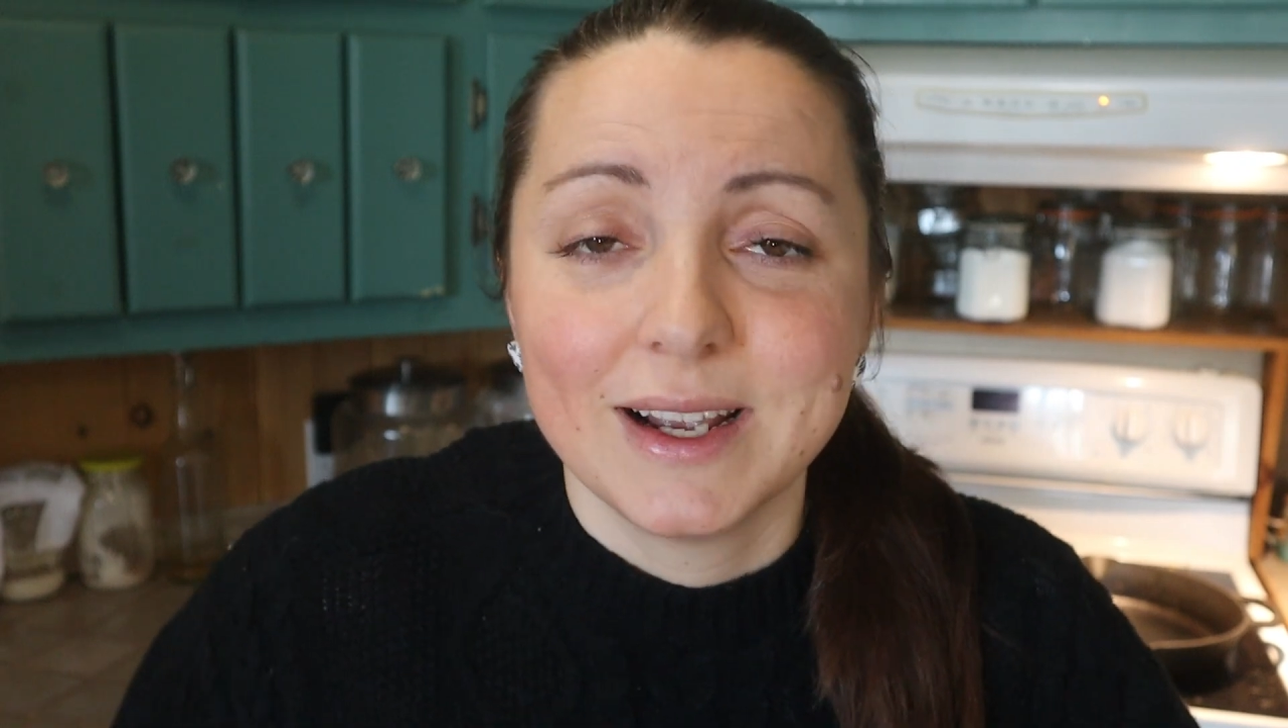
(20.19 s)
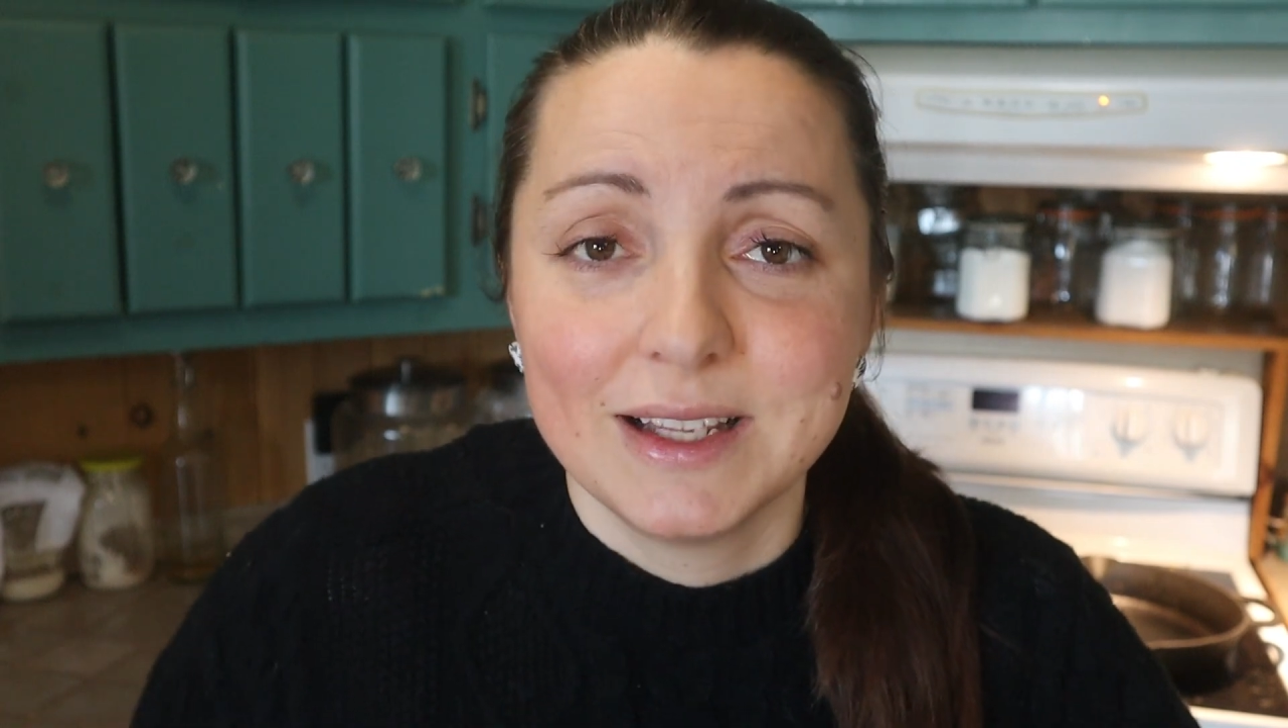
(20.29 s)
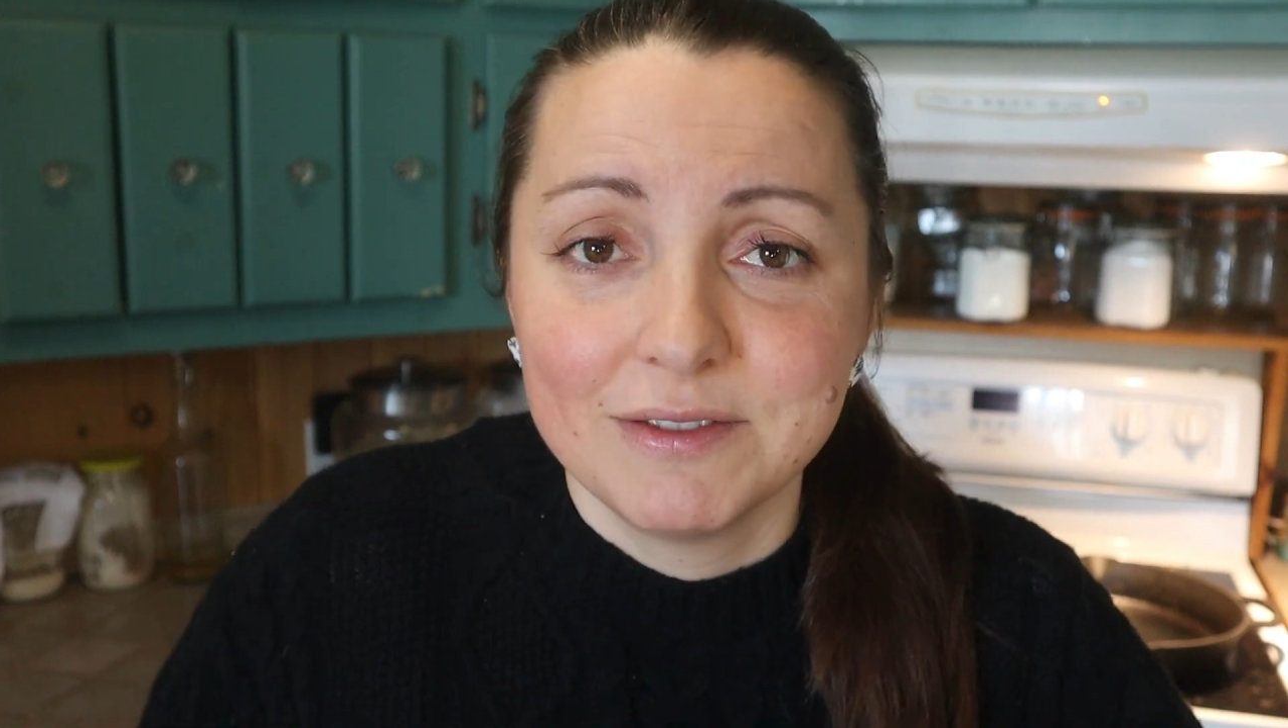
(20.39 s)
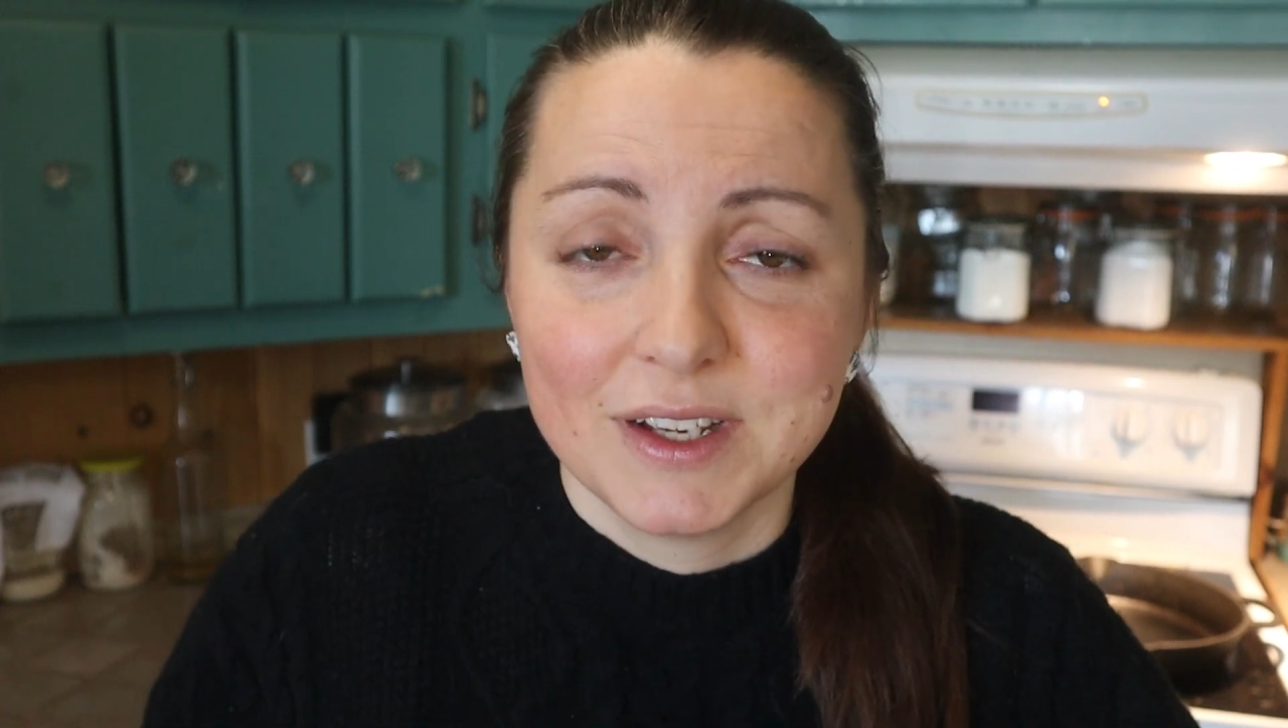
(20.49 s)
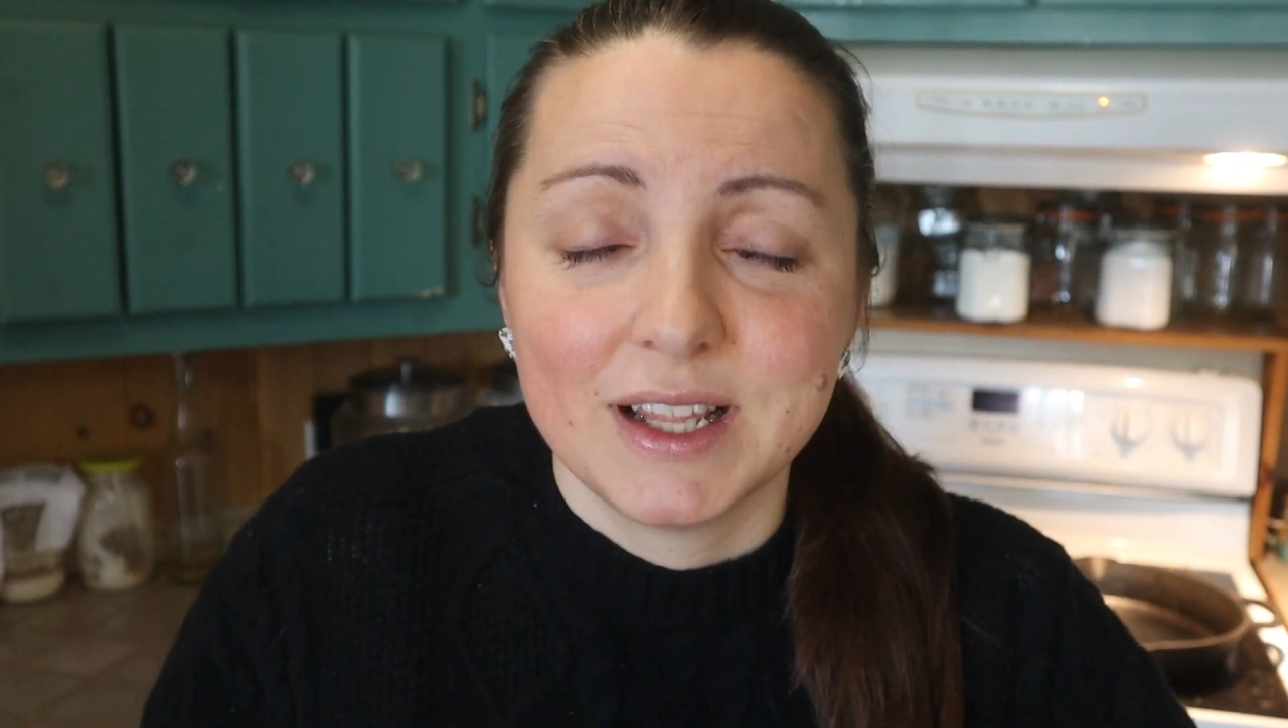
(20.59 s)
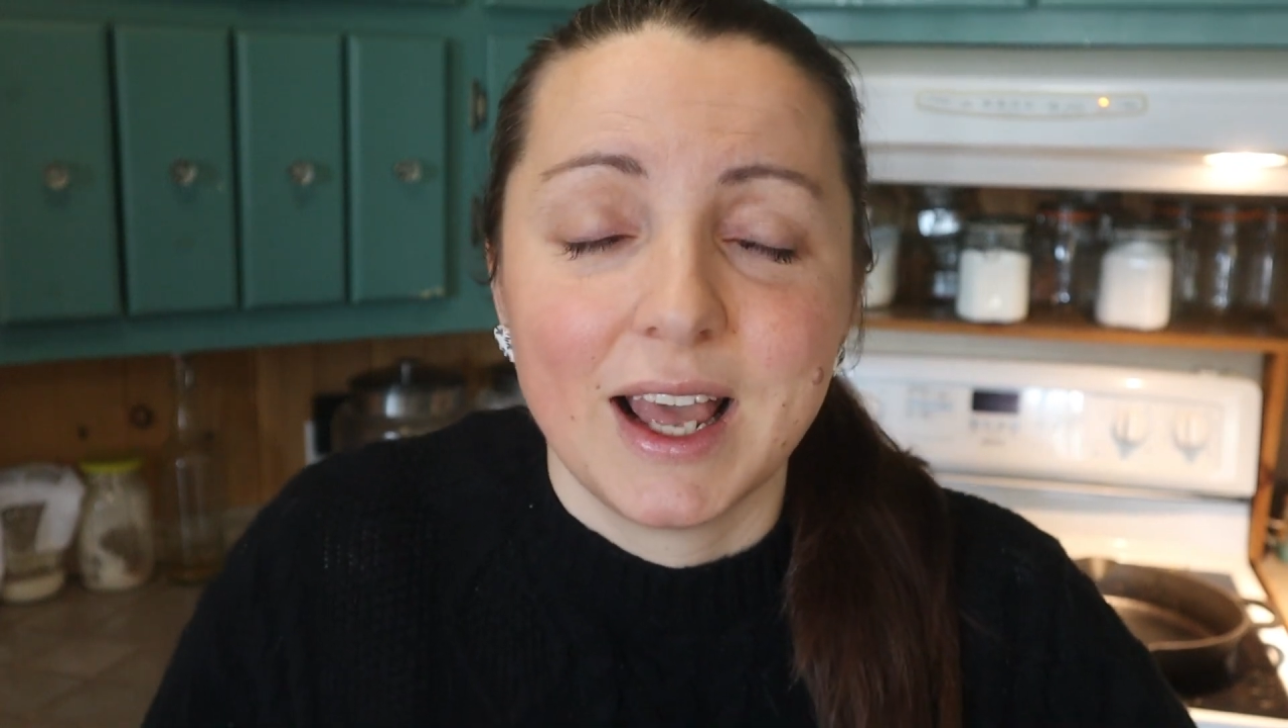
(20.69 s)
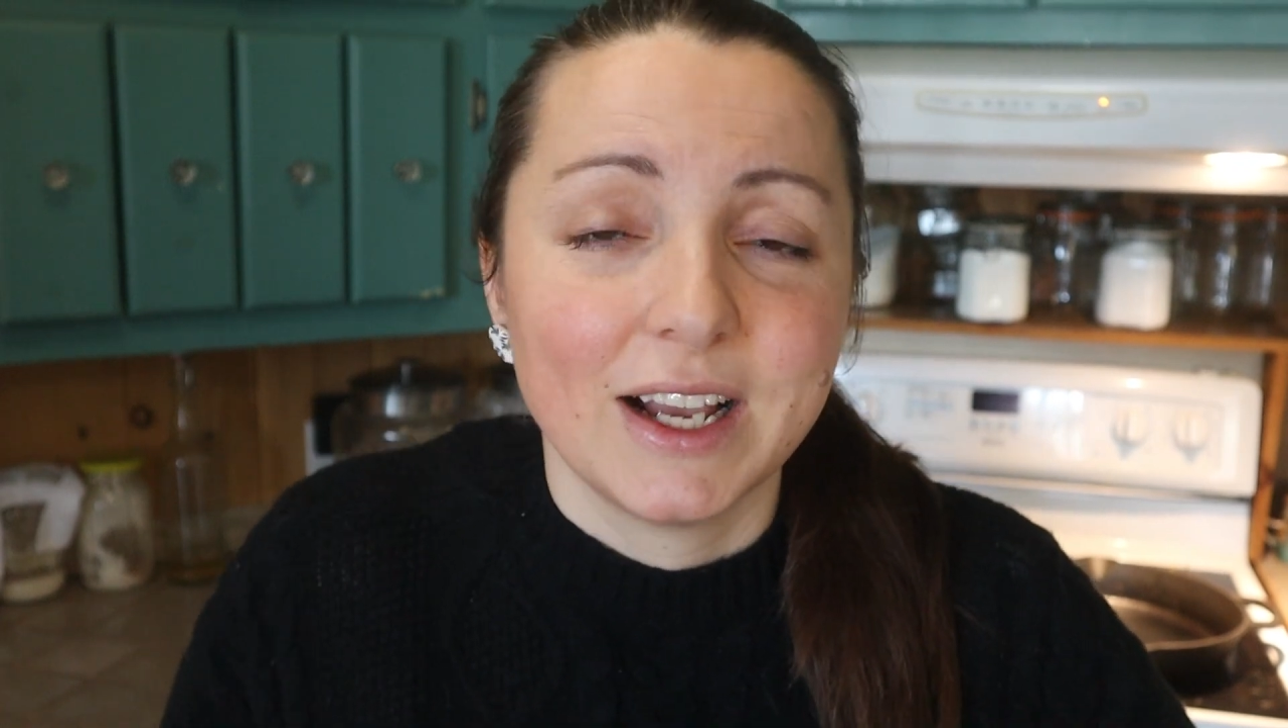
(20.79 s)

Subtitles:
I live in